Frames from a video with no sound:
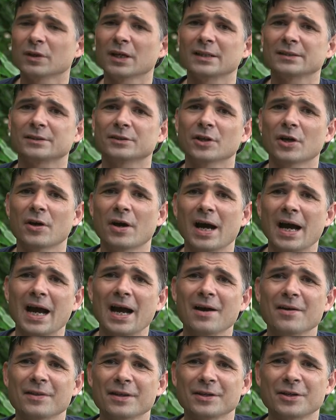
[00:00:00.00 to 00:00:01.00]
would like to know
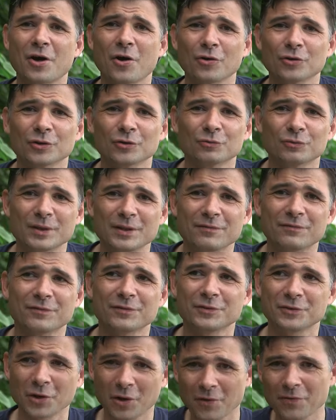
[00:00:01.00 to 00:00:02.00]
how the coral reef
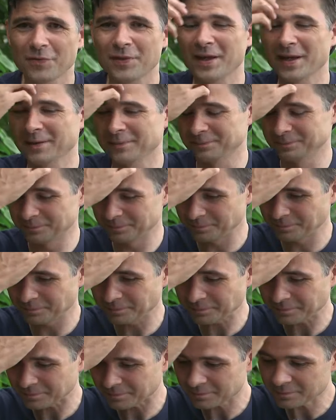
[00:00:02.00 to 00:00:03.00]
got there.
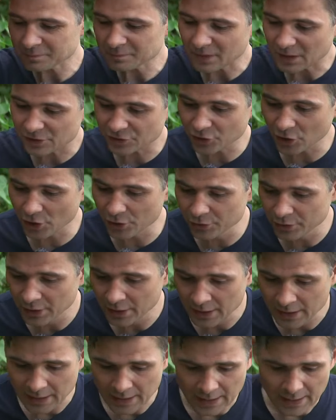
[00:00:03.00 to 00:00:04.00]
So
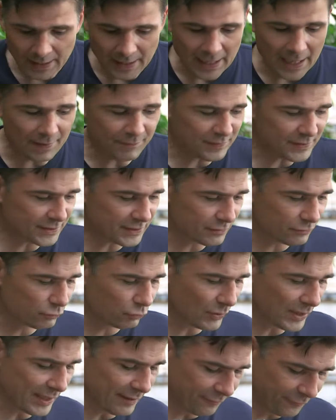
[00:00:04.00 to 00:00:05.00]
if it's a
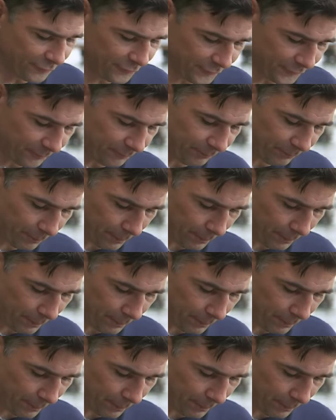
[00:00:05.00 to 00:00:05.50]
reef